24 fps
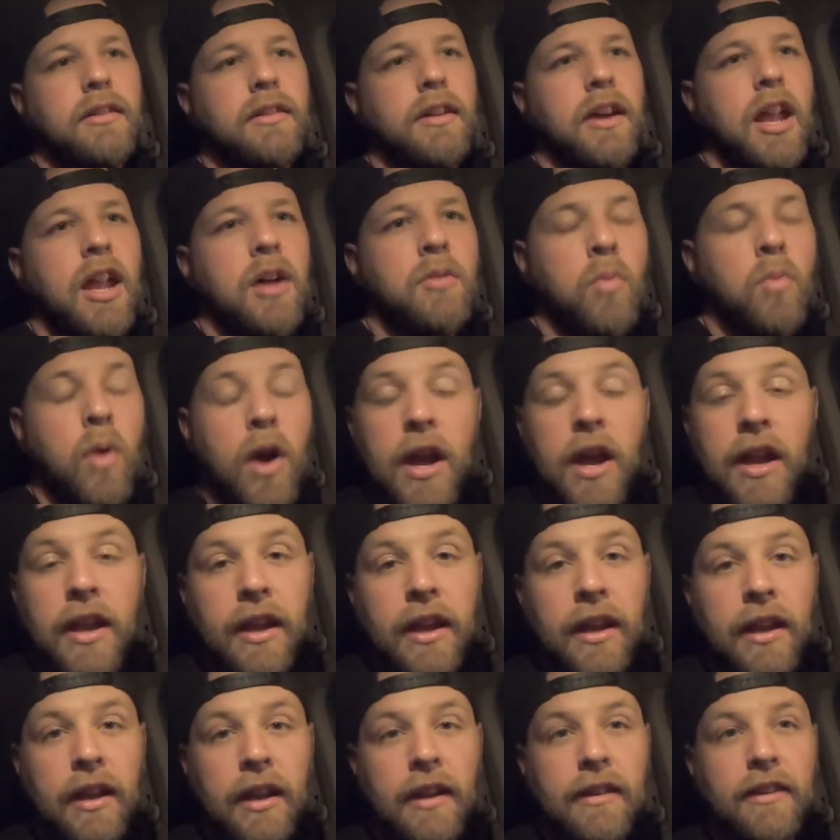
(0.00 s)
and I'm
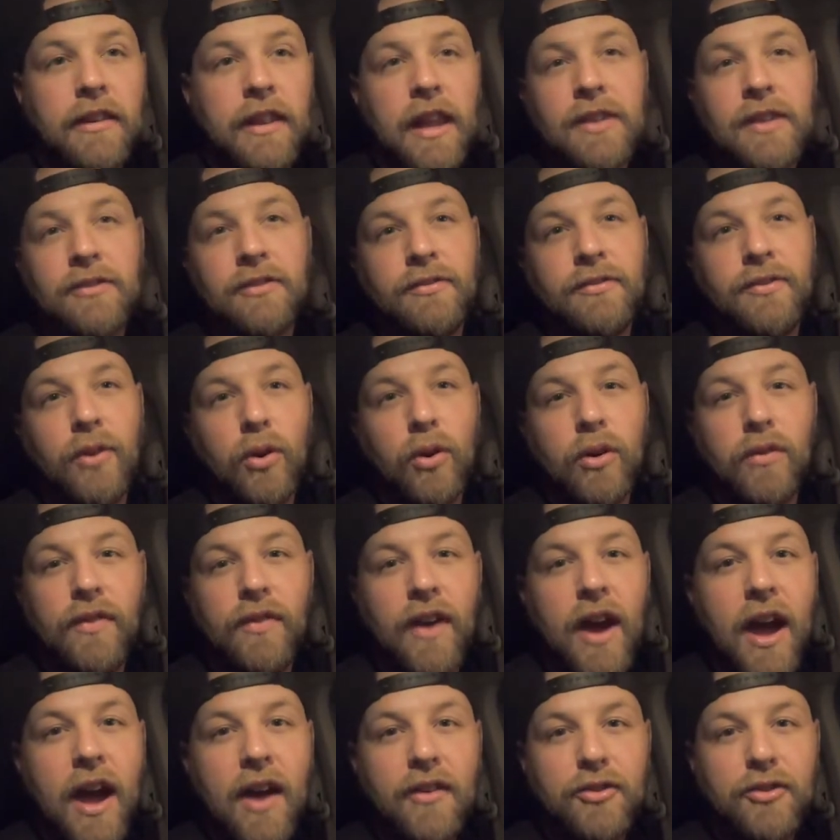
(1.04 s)
waiting and it's
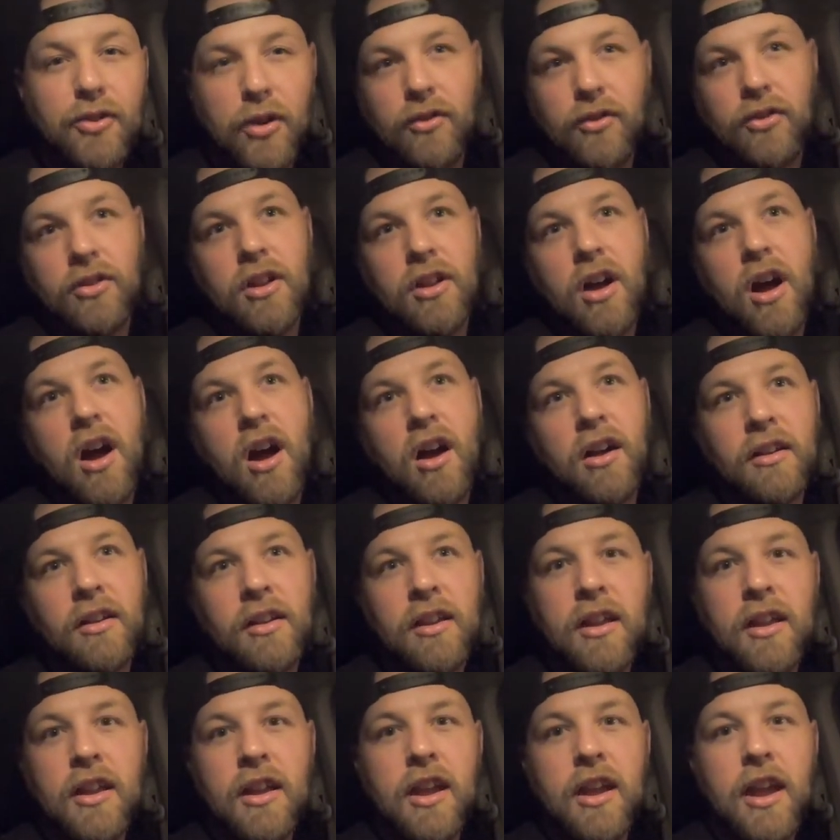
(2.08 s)
11:45, 12 o'clock,
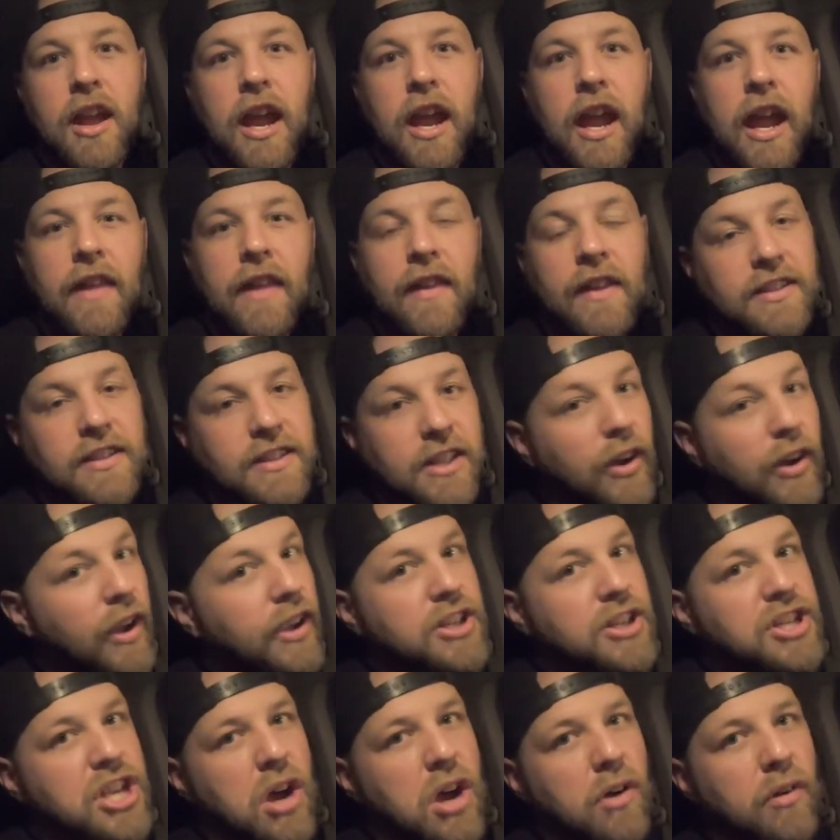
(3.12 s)
and they still ain't
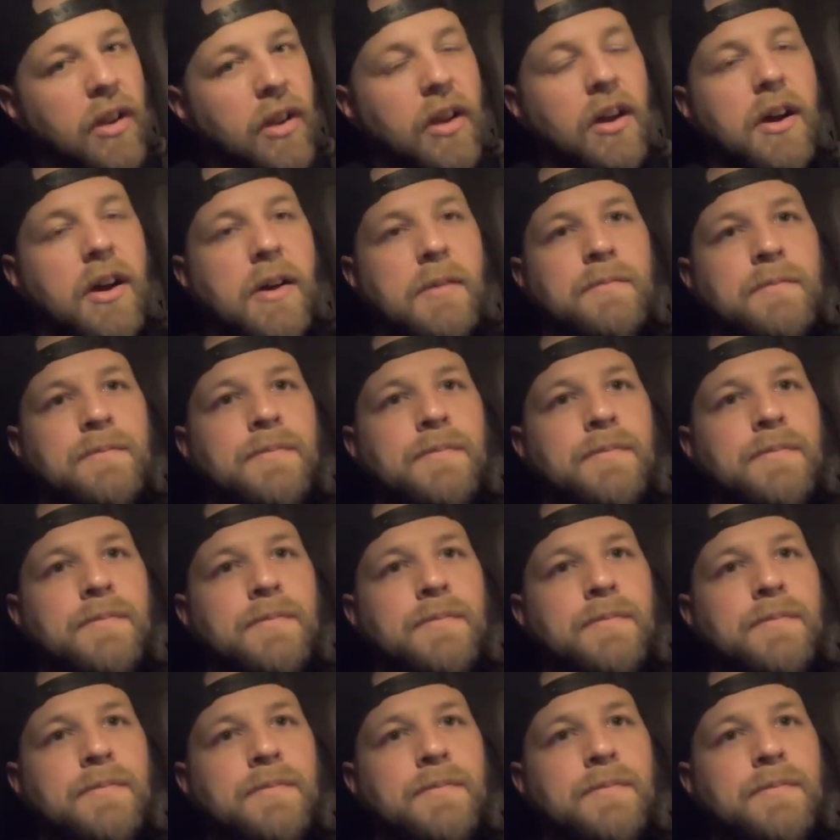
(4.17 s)
showed up